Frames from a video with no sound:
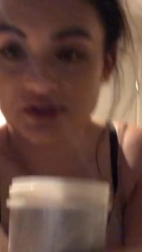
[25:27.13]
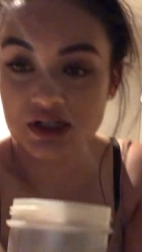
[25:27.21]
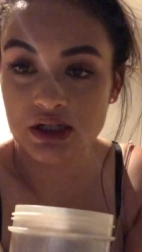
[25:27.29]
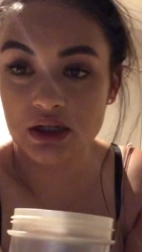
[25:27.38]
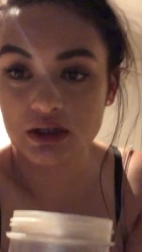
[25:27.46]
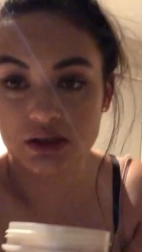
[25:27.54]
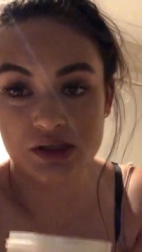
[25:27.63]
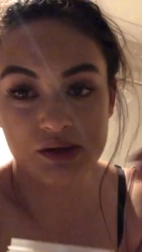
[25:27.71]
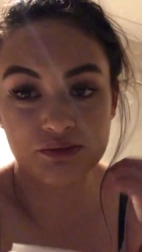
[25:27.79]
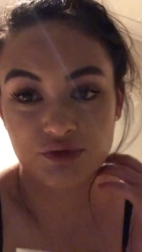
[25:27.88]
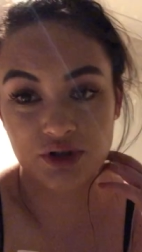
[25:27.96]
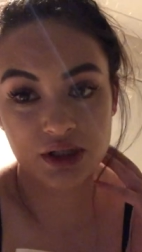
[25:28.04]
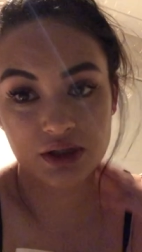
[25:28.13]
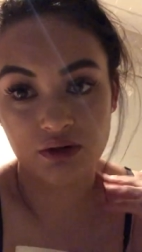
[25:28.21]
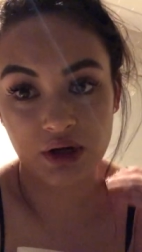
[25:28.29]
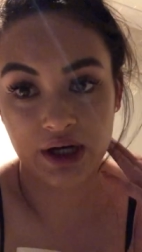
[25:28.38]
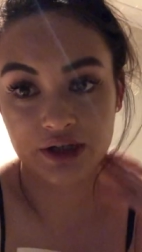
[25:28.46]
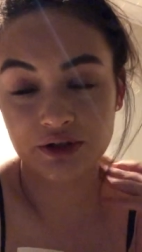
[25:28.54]
for dinner because I'm really
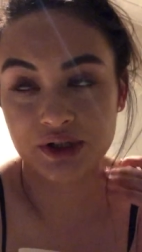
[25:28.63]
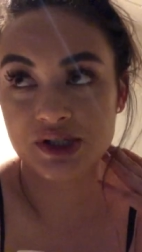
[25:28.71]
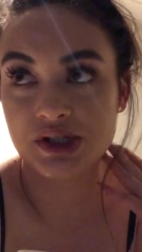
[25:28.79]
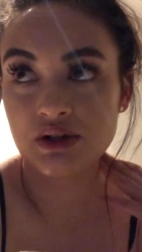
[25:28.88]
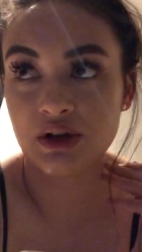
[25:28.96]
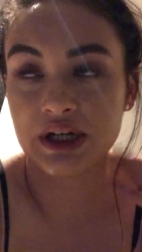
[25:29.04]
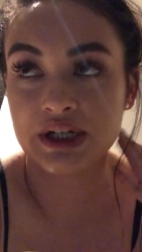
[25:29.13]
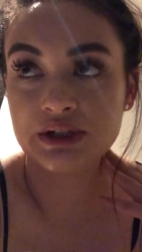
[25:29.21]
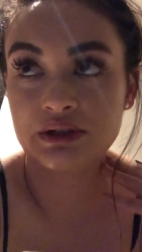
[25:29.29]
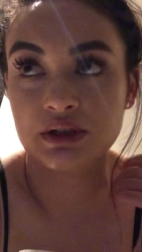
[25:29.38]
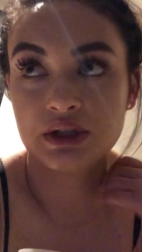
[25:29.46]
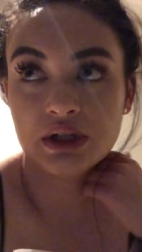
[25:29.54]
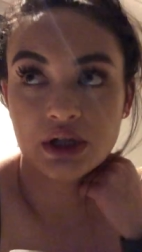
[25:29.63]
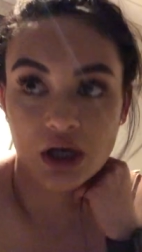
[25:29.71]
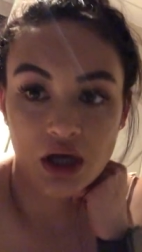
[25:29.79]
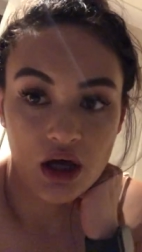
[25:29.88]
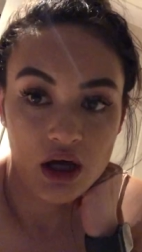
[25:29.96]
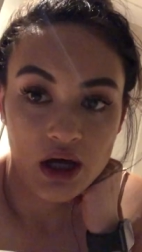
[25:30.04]
not hungry tonight.
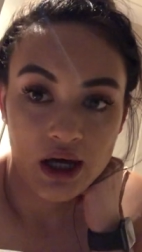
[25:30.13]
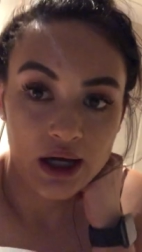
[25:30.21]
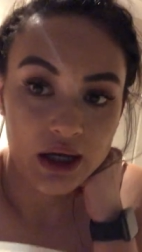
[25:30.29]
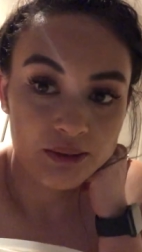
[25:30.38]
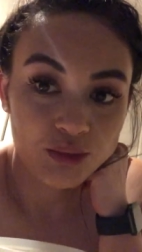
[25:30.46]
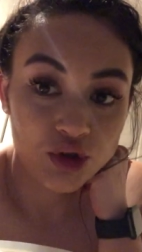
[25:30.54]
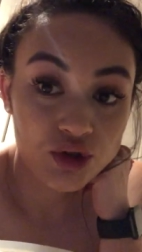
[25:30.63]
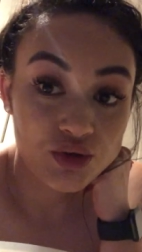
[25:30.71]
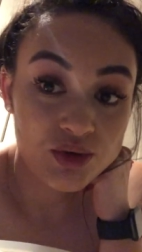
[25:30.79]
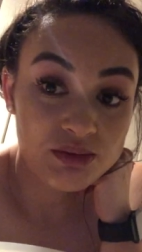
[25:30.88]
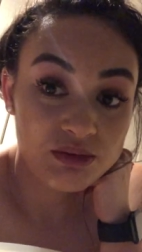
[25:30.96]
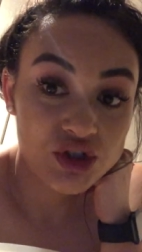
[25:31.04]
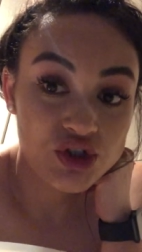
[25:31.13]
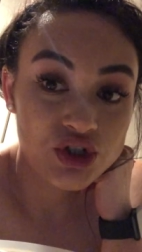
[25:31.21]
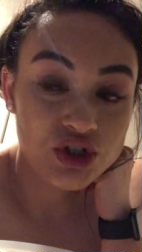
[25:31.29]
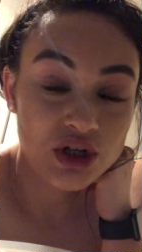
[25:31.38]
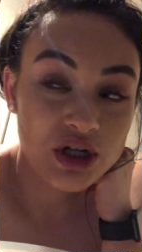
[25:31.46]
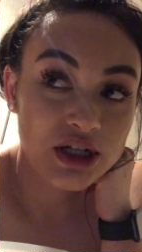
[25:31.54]
I'm not doing much
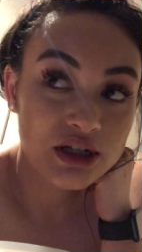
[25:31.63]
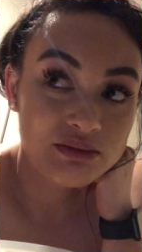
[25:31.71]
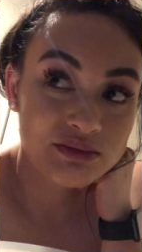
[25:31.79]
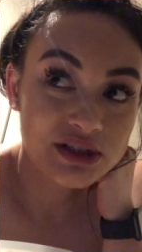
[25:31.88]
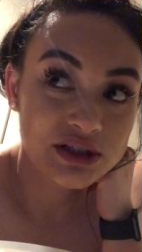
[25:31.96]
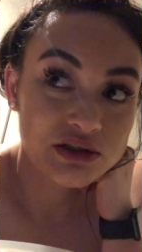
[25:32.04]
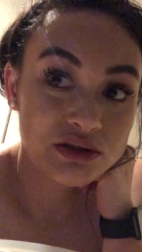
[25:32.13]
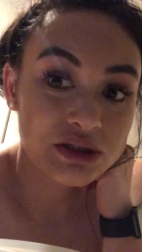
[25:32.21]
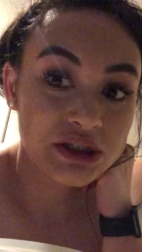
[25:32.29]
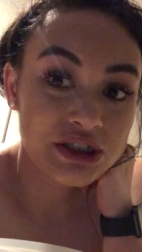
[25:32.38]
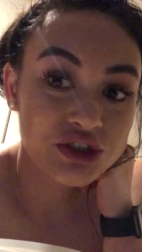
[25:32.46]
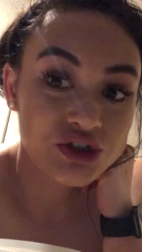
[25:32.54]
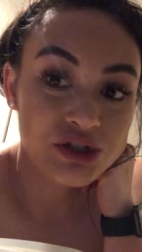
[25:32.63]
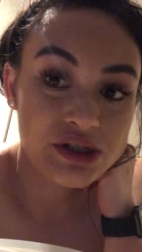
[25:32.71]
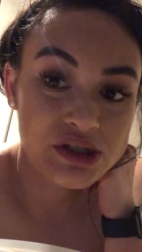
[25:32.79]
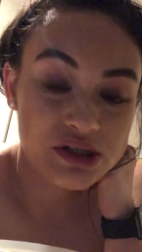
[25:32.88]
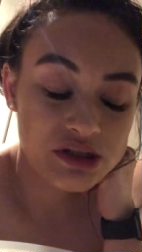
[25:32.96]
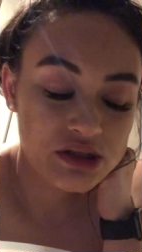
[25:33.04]
tonight, I'm literally
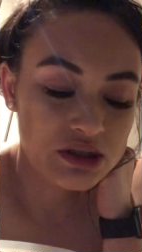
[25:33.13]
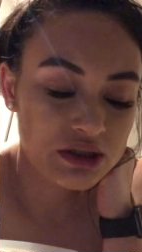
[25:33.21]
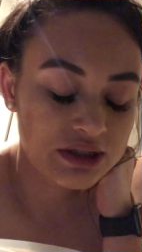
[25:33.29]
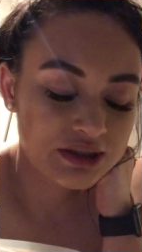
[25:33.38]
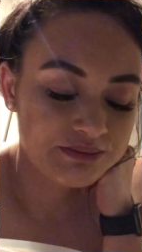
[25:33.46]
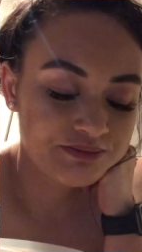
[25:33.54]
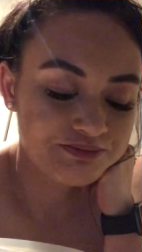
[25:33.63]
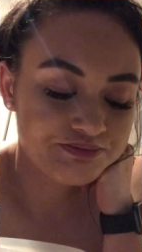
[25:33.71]
just um,